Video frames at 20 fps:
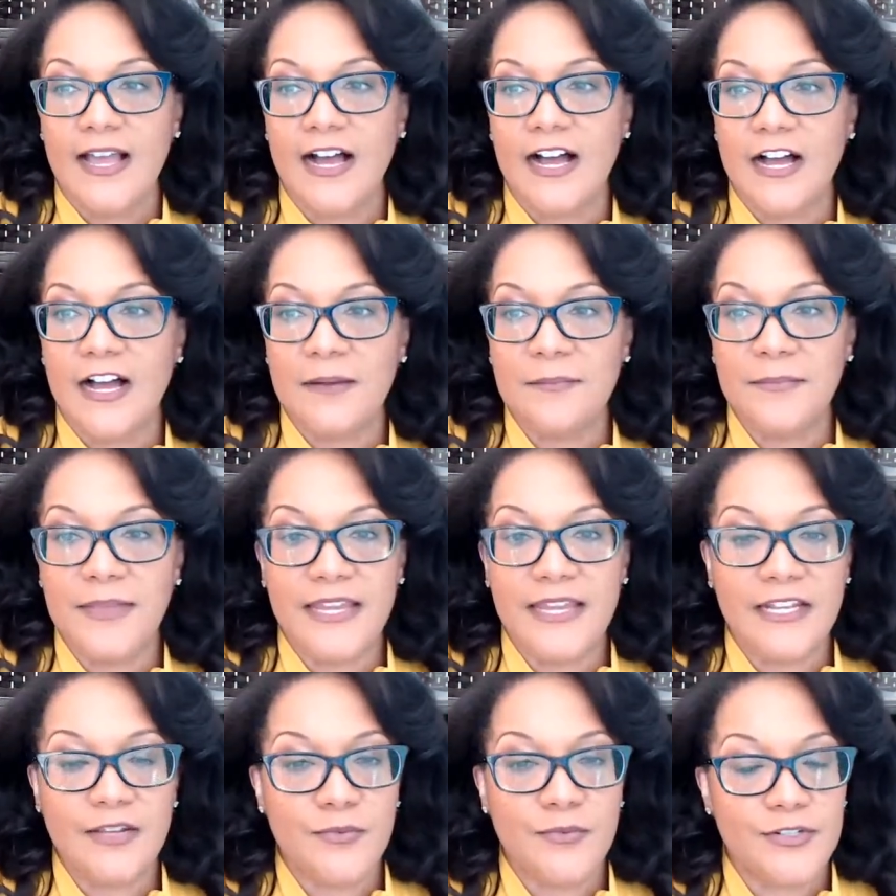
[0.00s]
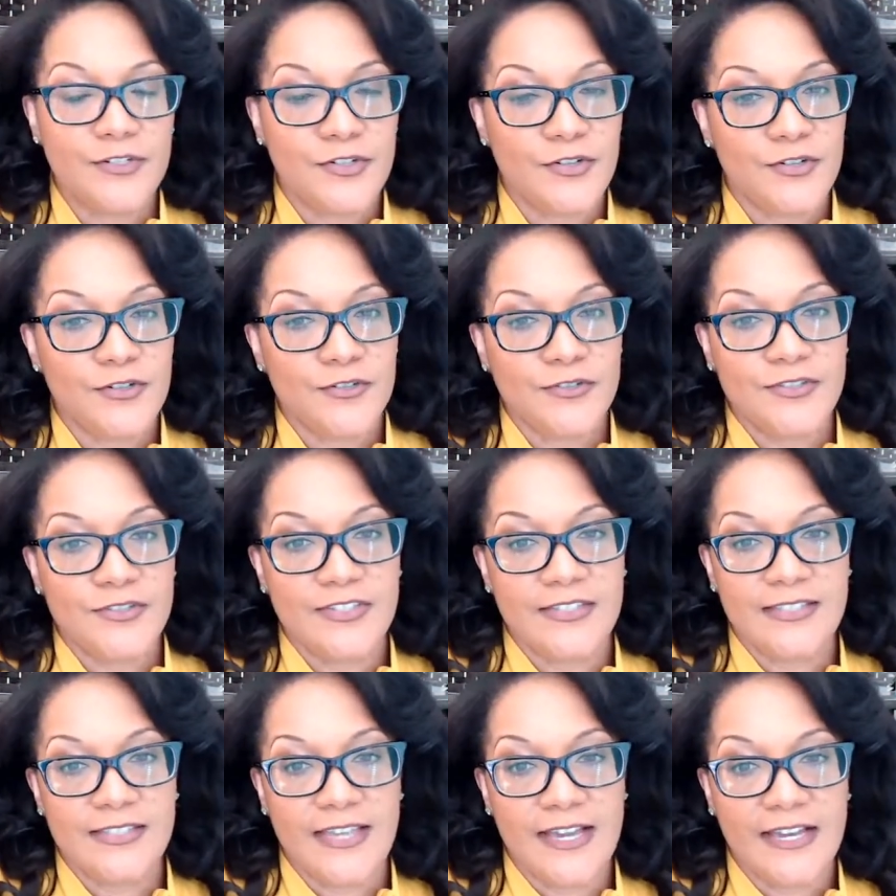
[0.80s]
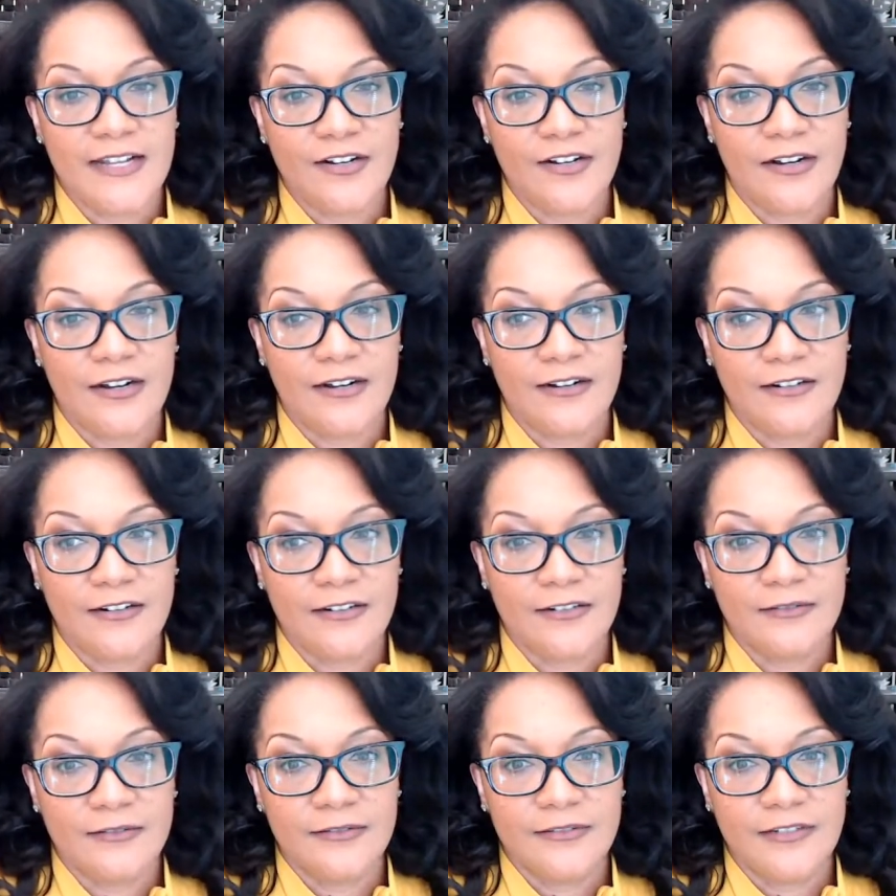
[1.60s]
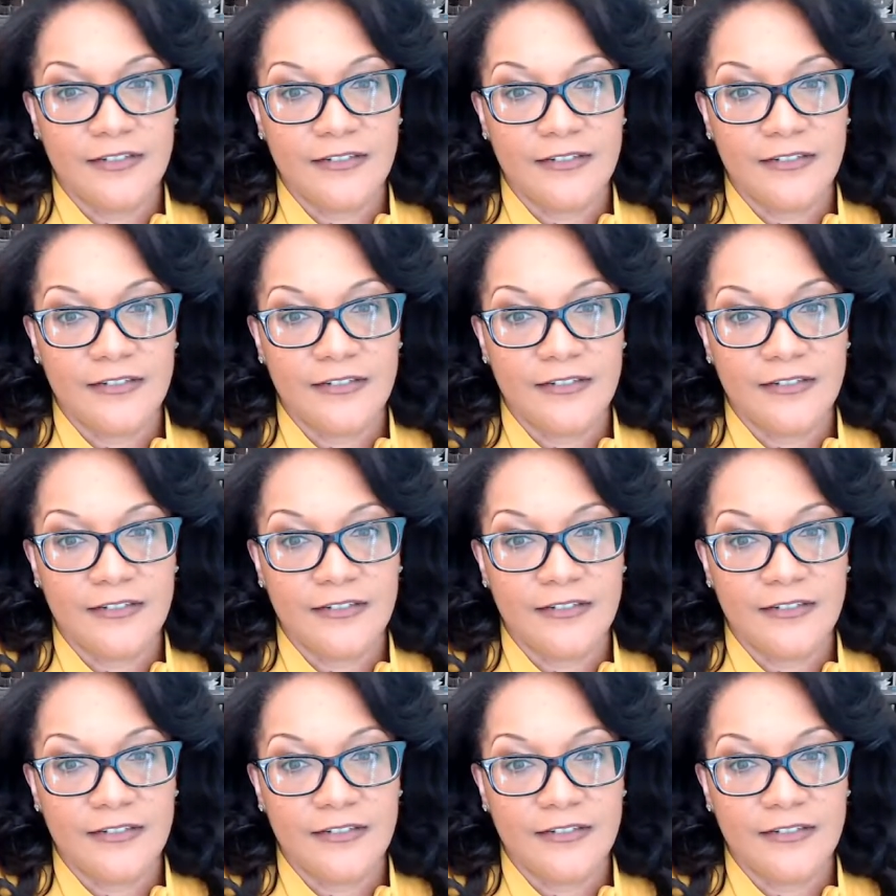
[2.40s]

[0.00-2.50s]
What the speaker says: any returns that are